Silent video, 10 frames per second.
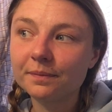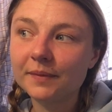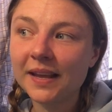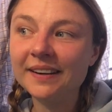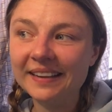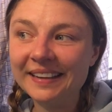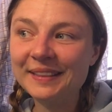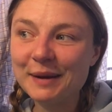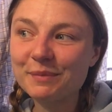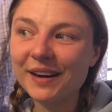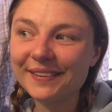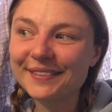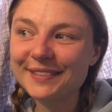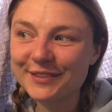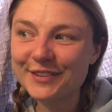And in that
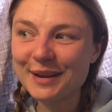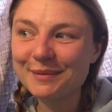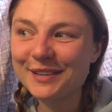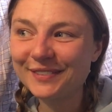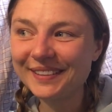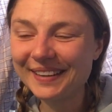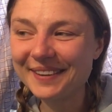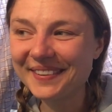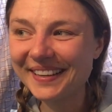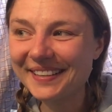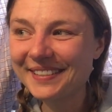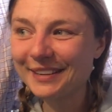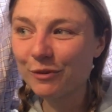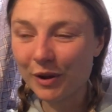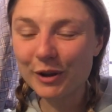process of shape-shifting navigation
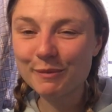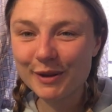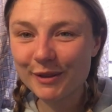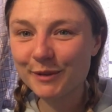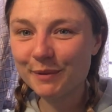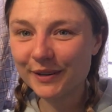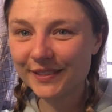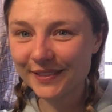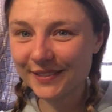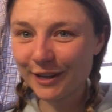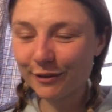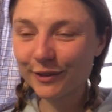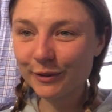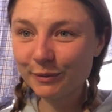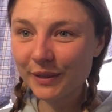and welcoming all these parts of the self
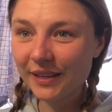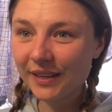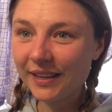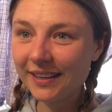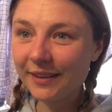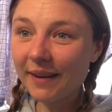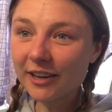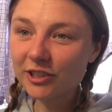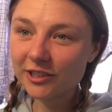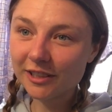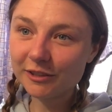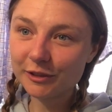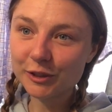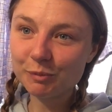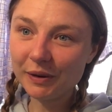home, you actually start to
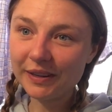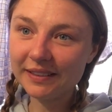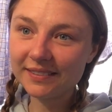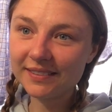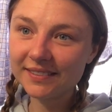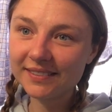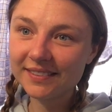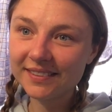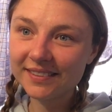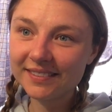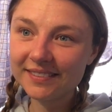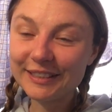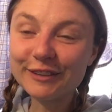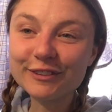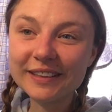experience
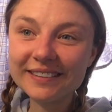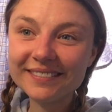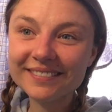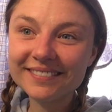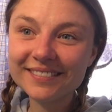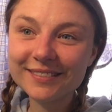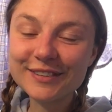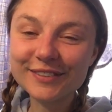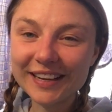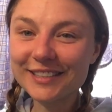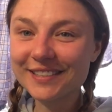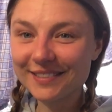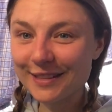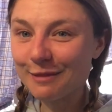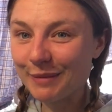different reflections
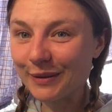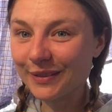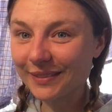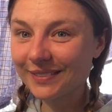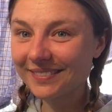in the mirror.